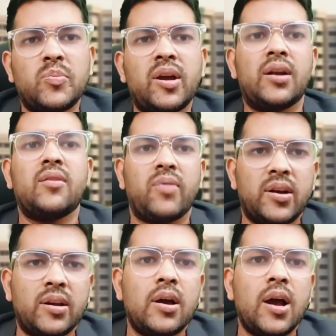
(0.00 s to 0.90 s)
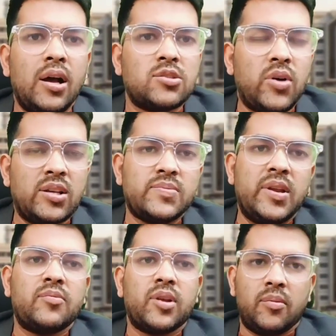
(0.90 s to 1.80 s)
be a different choice filling
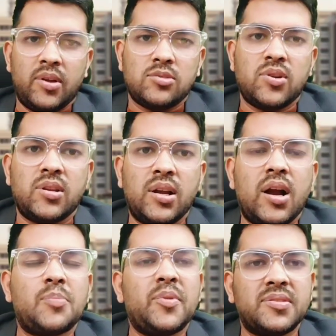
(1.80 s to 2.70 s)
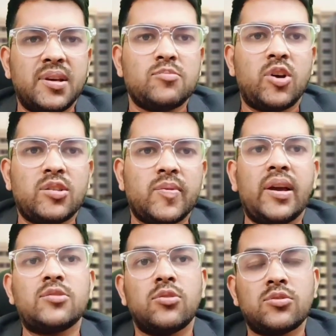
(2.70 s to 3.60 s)
for every student. There can't be a same choice filling, as
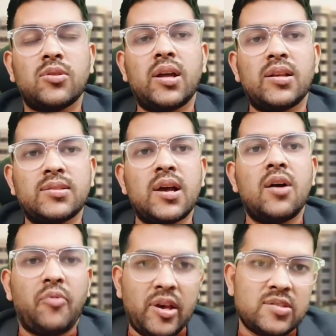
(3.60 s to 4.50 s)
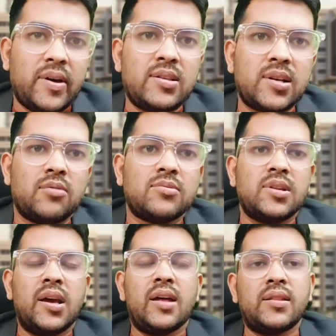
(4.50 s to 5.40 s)
also there is phase wise
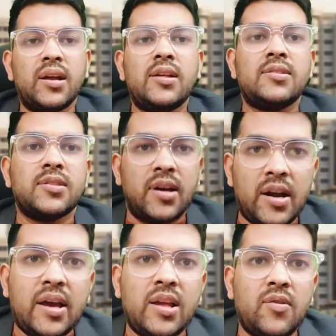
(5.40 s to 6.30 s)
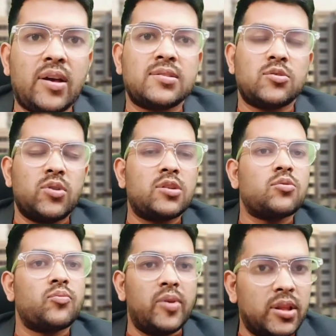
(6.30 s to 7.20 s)
counseling and there is category wise you need to
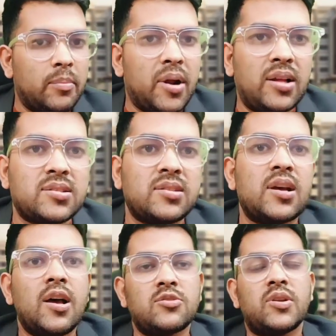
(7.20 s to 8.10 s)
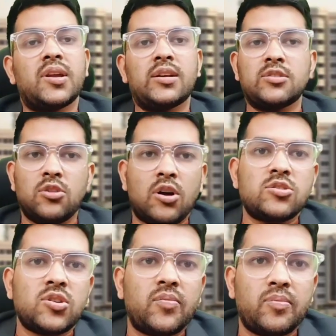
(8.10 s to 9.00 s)
fill the branches. So it takes lots
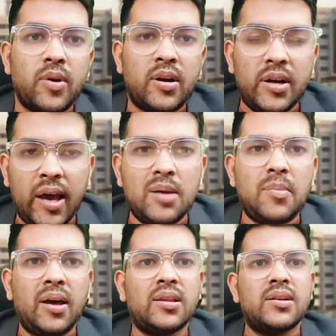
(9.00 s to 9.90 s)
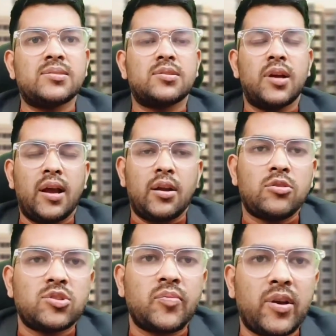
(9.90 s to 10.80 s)
of time and it takes lots
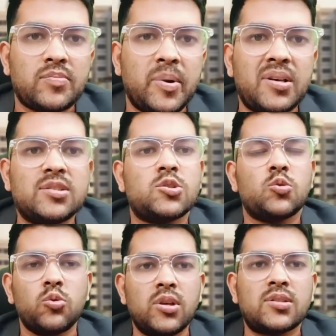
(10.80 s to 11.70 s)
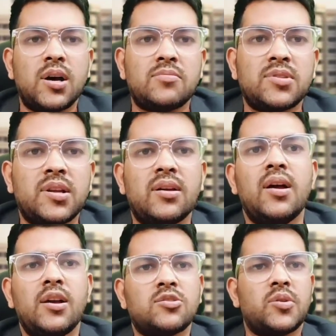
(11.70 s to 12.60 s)
of expertise to do this counseling.
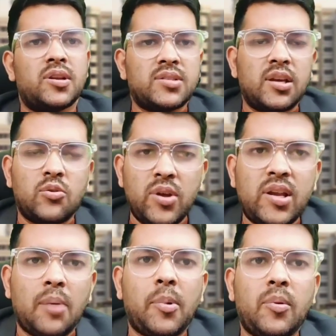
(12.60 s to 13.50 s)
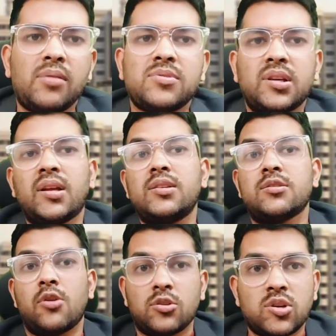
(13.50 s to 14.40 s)
So it is a unique type of counseling. There is
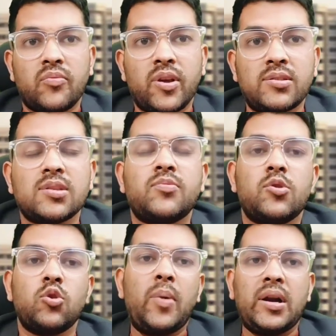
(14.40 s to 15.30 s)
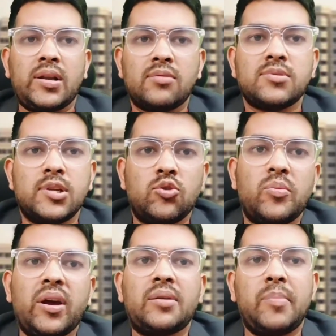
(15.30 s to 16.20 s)
lots of risk. If you do better counseling, you may
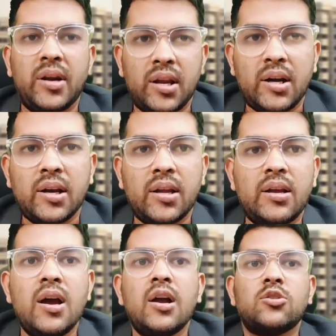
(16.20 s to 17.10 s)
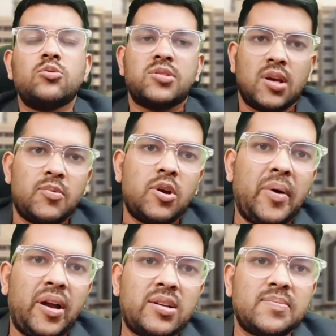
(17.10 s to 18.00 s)
get better category to save your
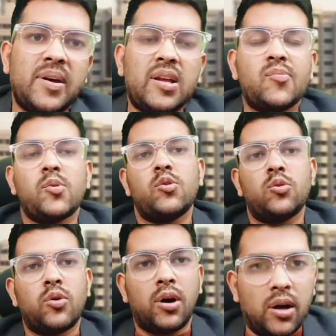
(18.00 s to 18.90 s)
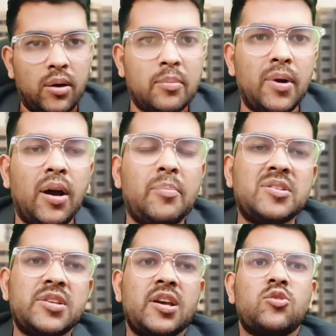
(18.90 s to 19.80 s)
parents money. If you do a
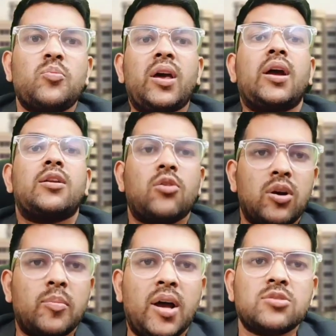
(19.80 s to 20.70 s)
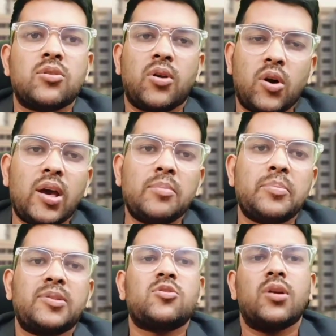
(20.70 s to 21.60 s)
mistake, you may get wrong branch or wrong
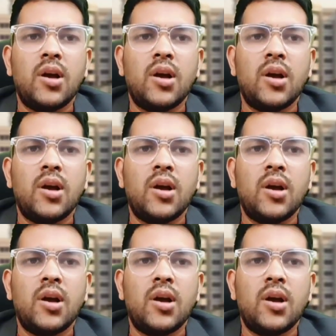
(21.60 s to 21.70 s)
campus, or